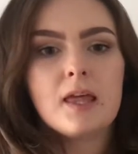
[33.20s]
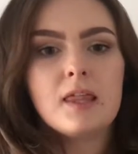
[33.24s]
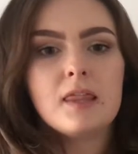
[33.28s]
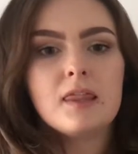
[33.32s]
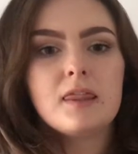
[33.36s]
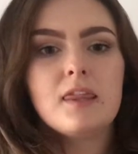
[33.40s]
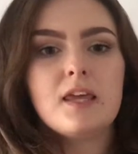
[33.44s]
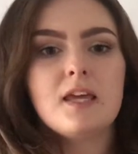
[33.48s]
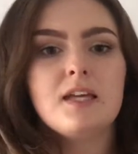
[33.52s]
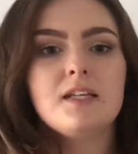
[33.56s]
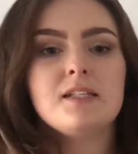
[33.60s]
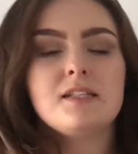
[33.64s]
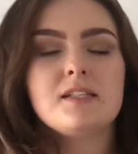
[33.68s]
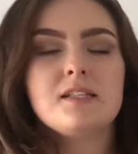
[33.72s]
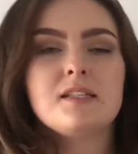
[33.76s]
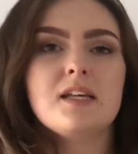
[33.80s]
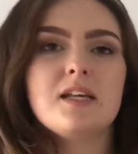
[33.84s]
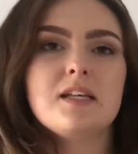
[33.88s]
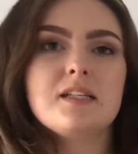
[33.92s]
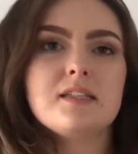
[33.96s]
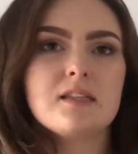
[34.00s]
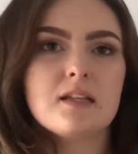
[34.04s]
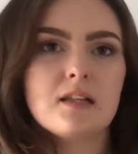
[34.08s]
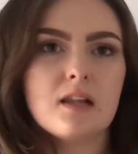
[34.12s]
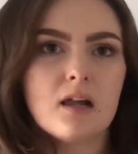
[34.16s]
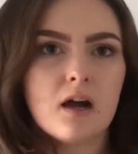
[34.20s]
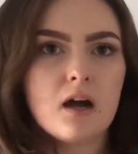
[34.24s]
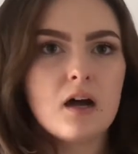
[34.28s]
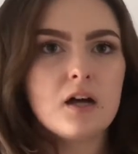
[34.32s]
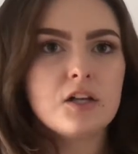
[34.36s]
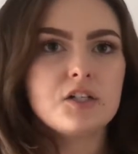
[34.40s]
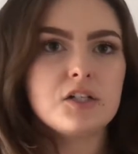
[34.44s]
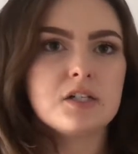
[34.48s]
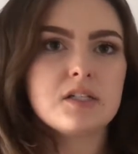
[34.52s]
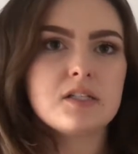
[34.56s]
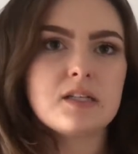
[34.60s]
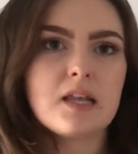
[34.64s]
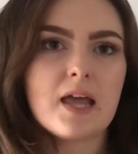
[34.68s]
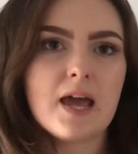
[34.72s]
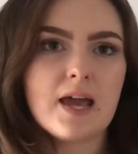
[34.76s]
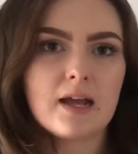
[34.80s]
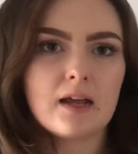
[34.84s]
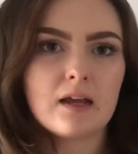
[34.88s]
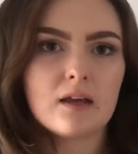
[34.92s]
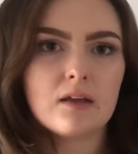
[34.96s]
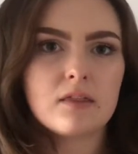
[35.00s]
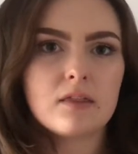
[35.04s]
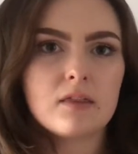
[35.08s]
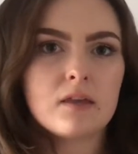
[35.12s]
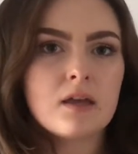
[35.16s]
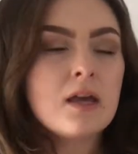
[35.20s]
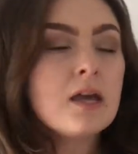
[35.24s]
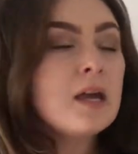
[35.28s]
This is the largest length.